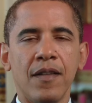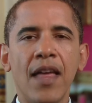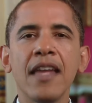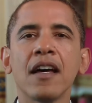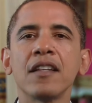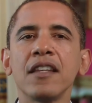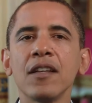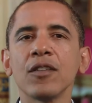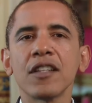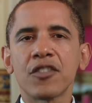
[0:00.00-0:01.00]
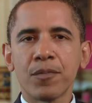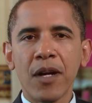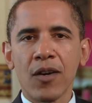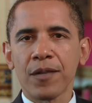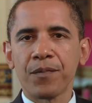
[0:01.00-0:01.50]
That unyielding
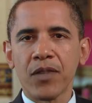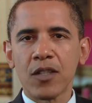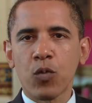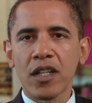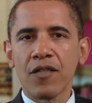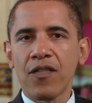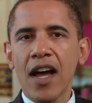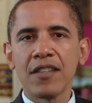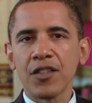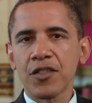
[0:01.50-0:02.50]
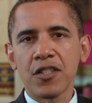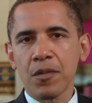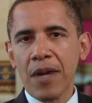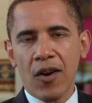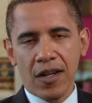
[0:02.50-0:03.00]
spirit is what defines us
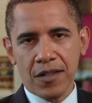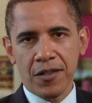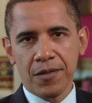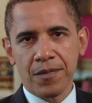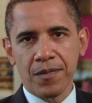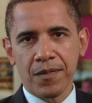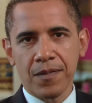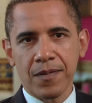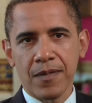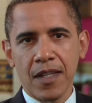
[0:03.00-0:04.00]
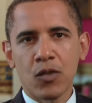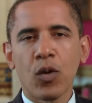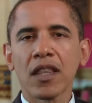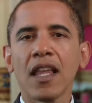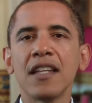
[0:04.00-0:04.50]
as Americans. It's
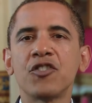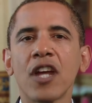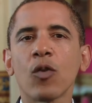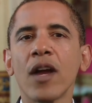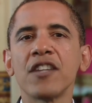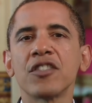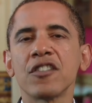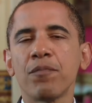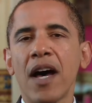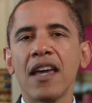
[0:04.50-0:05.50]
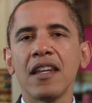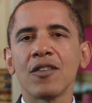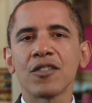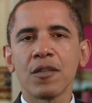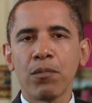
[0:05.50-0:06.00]
what led generations of
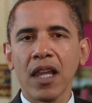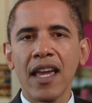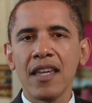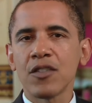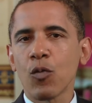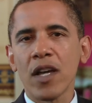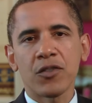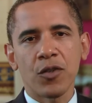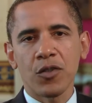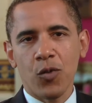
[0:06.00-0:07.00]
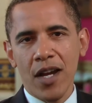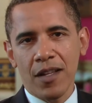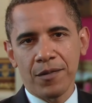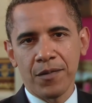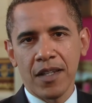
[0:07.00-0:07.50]
pioneers to blaze a Western trail.